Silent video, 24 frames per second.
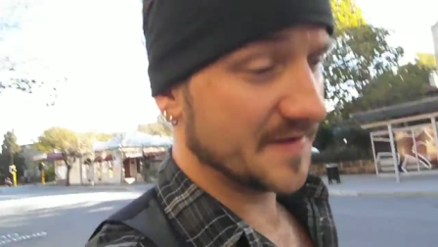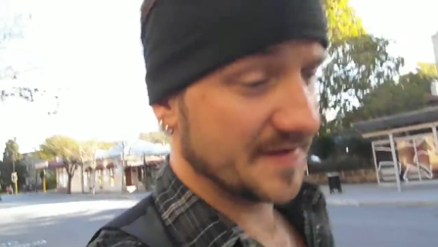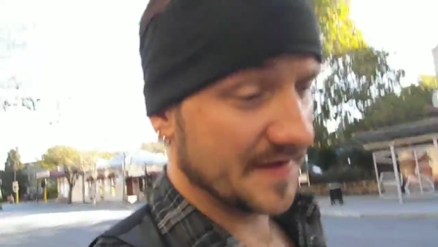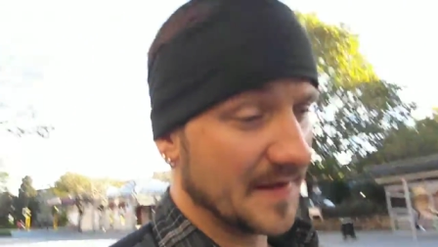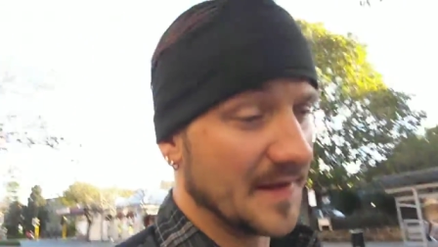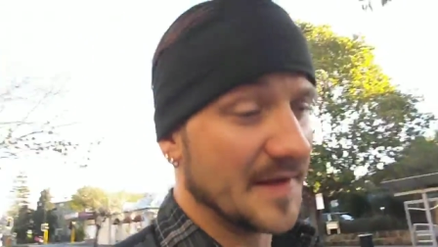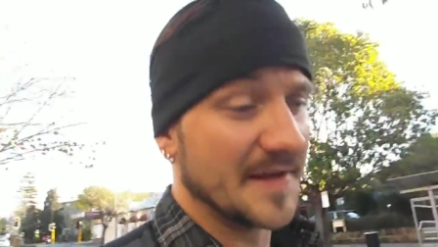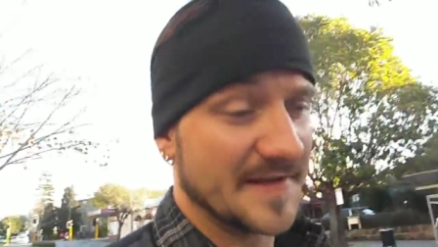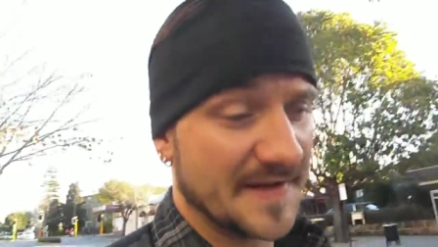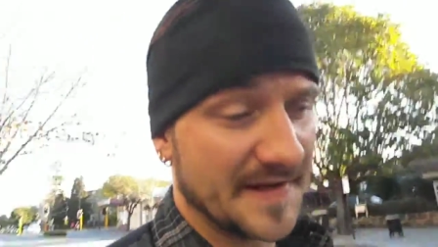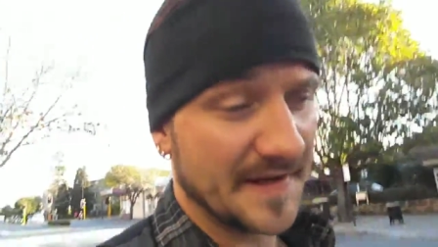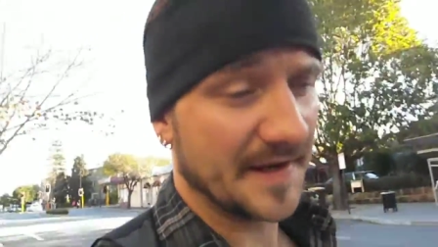
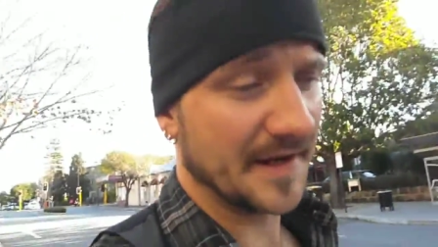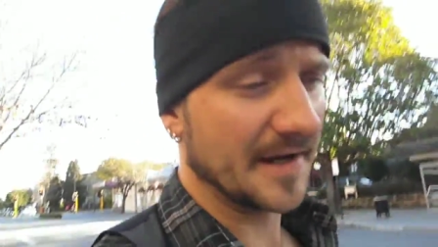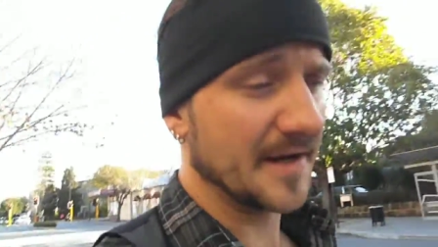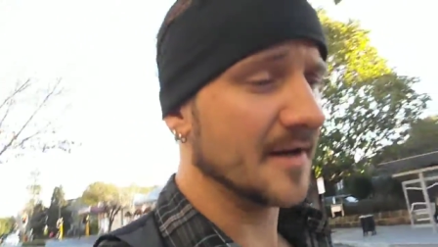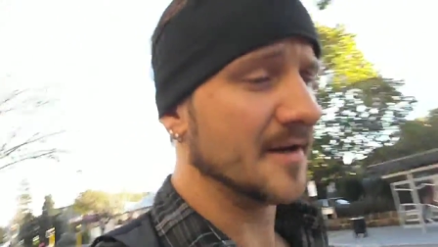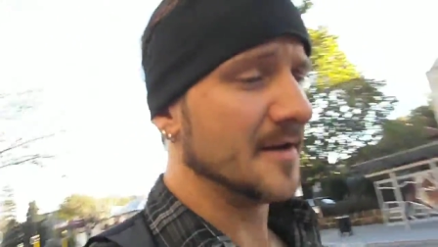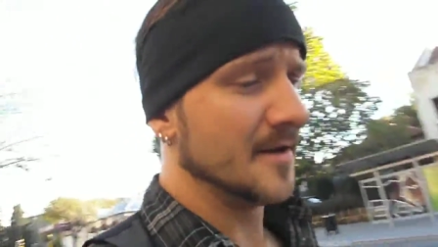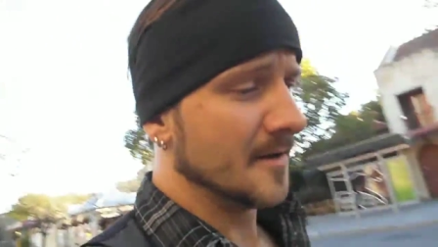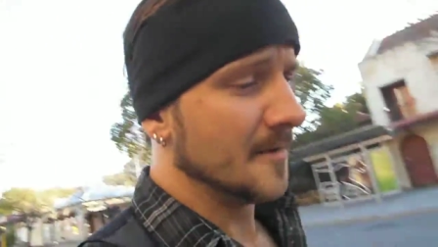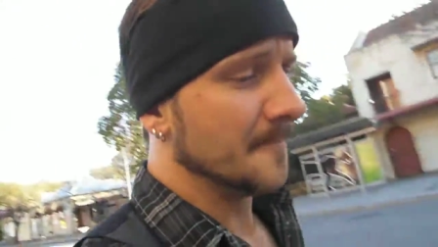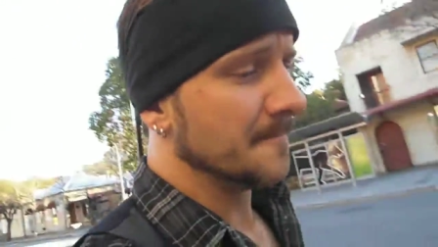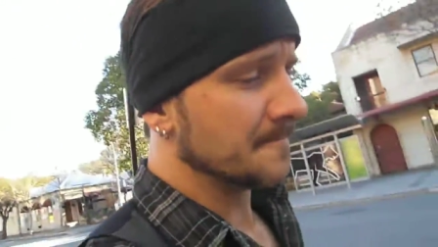
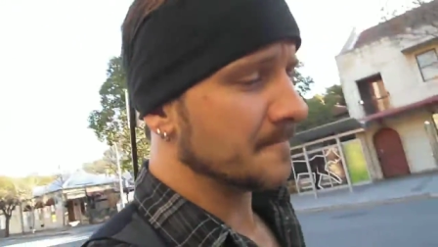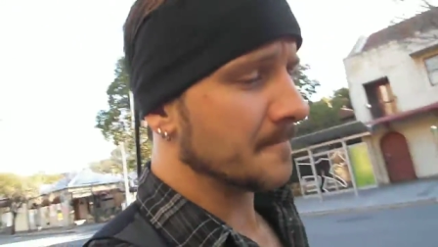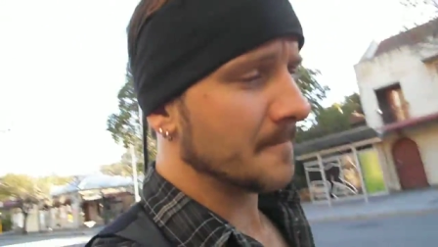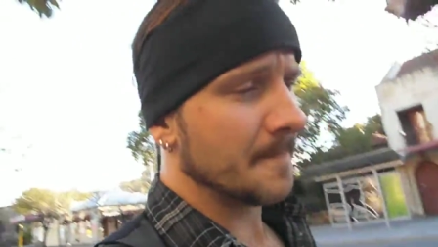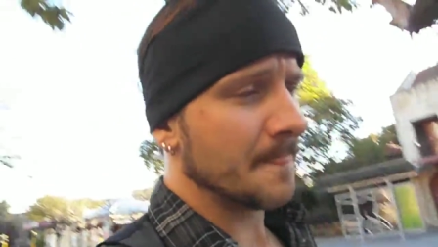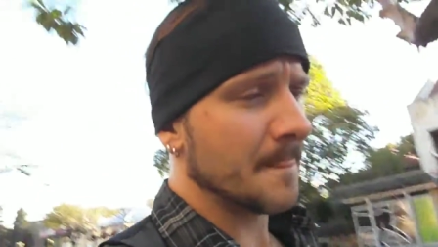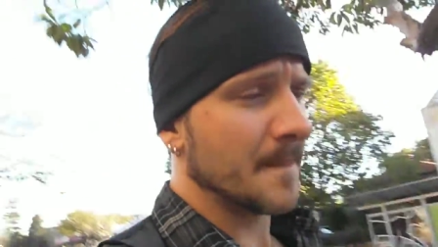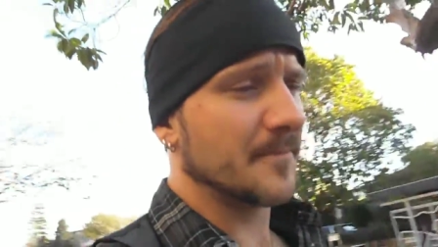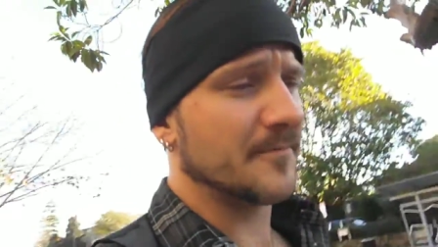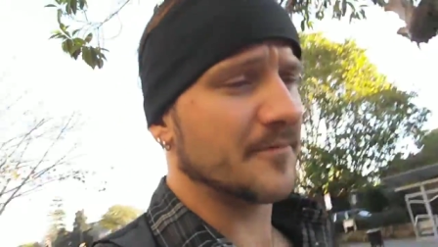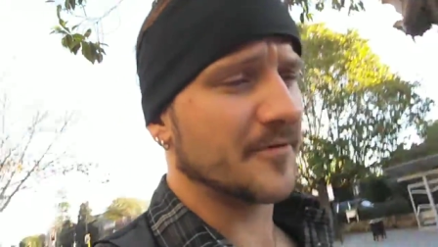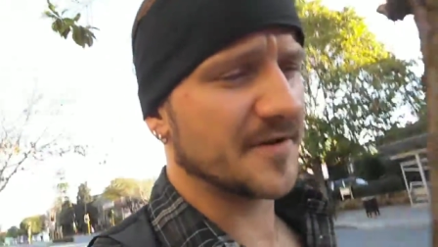soliciting
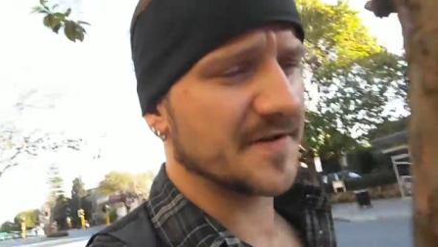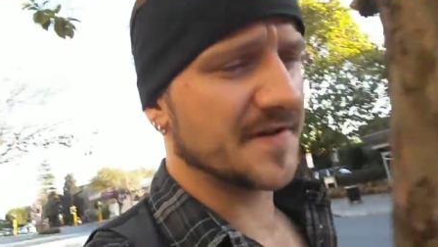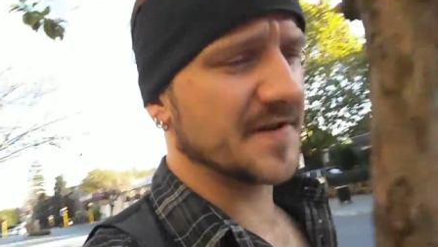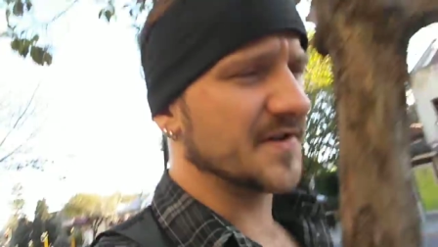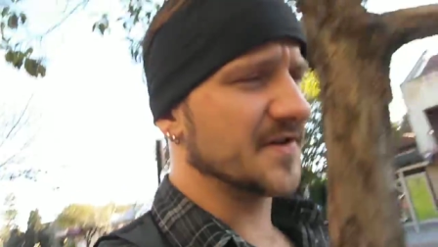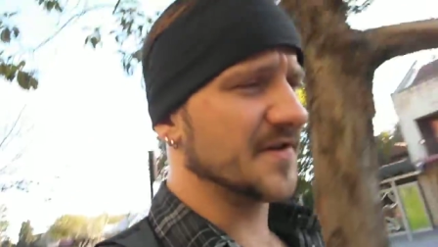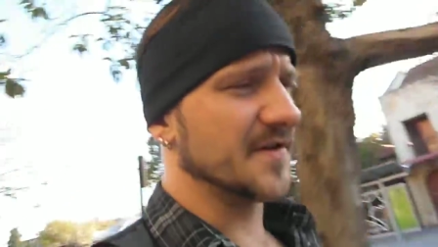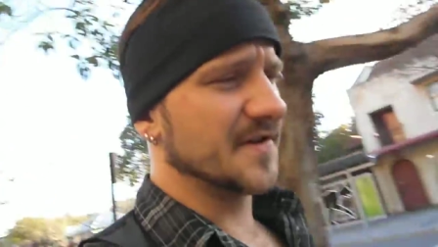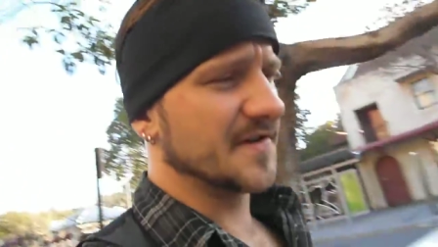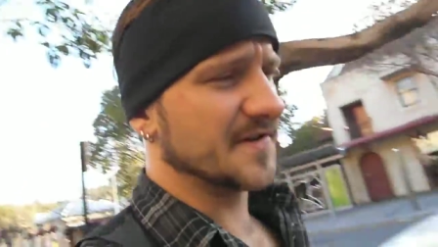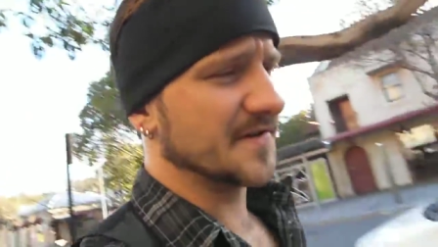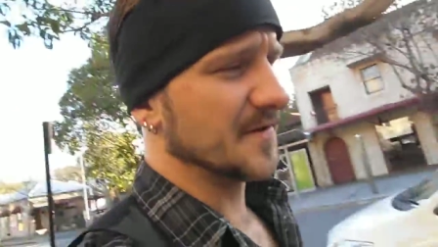
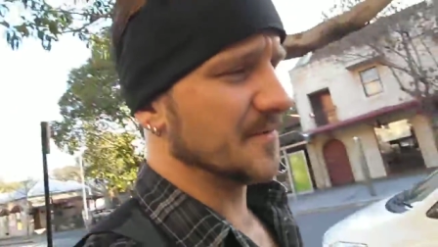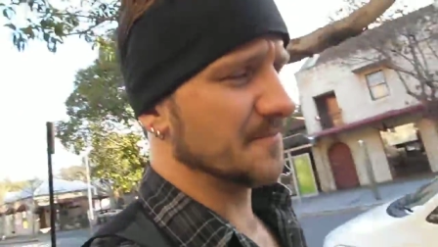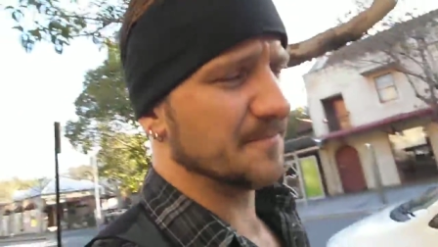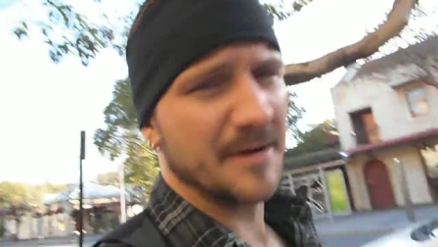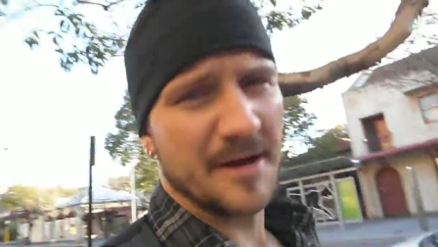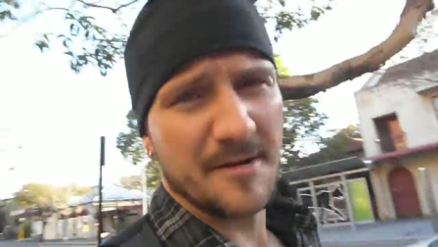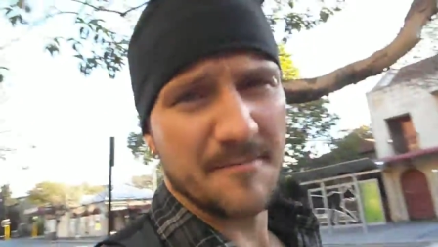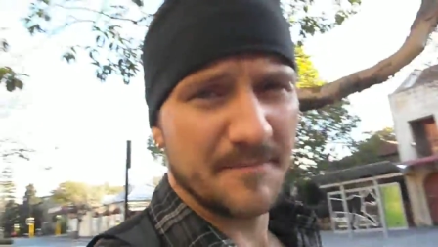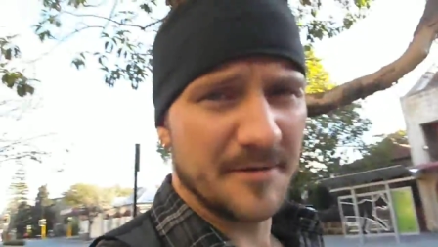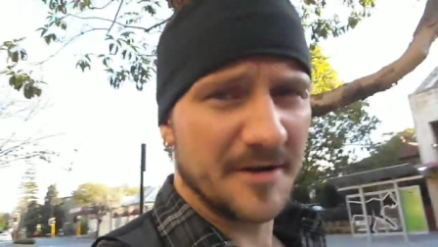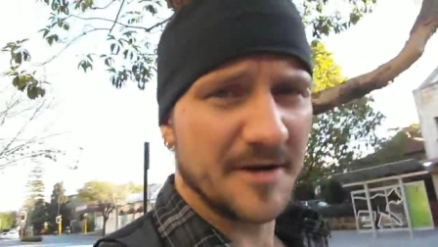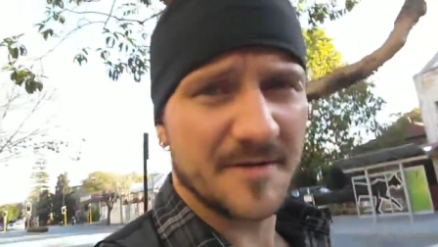prostitutes or
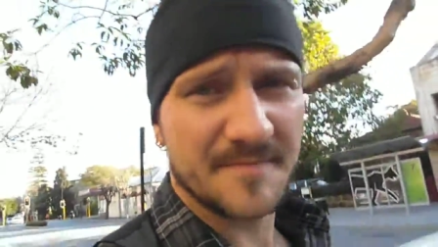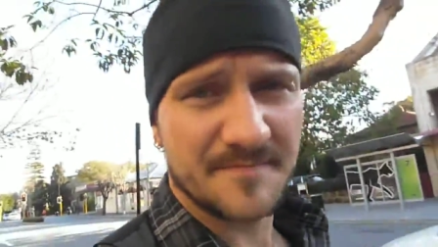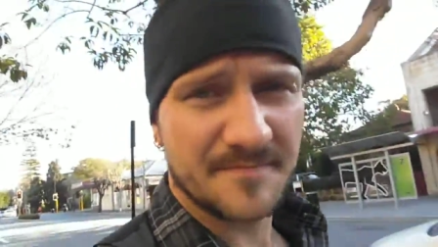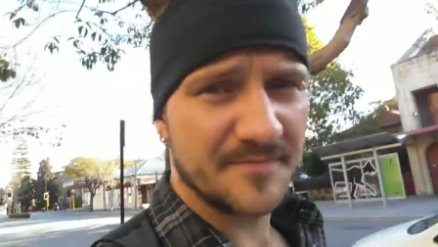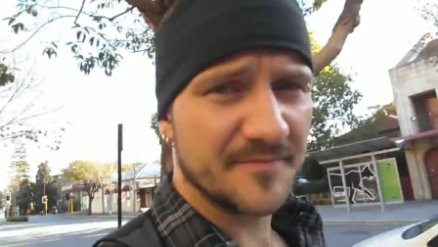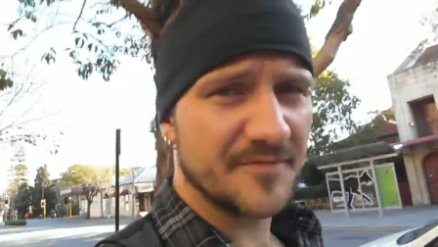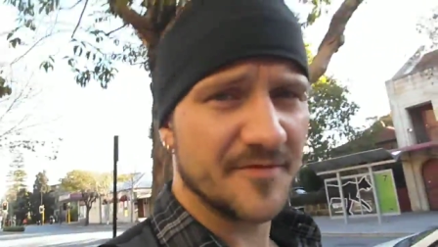pimping